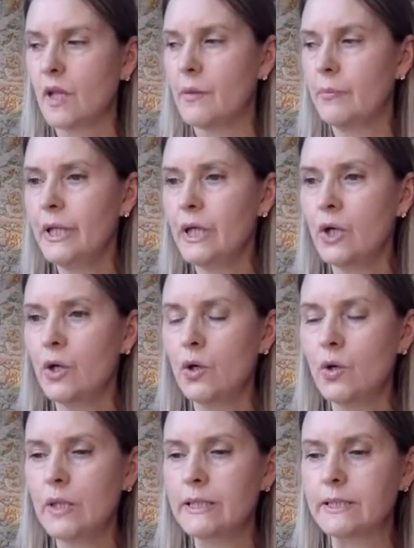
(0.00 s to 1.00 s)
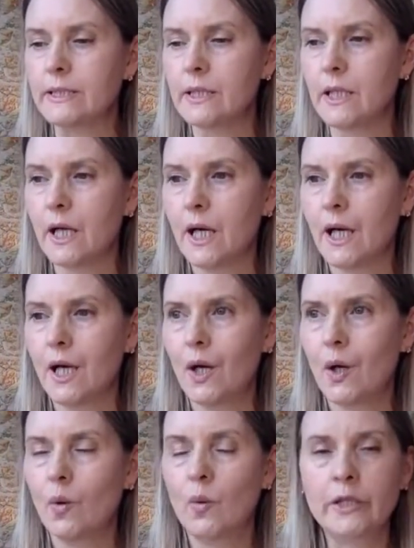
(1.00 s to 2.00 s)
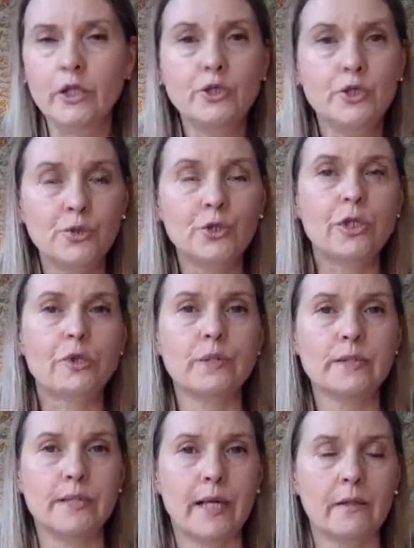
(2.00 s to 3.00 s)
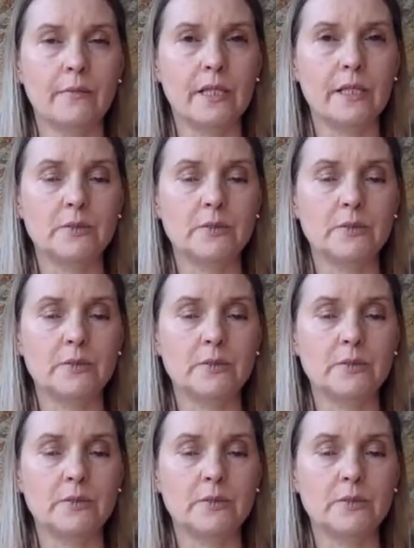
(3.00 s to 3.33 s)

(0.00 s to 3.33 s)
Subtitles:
because when you do get those ceremonies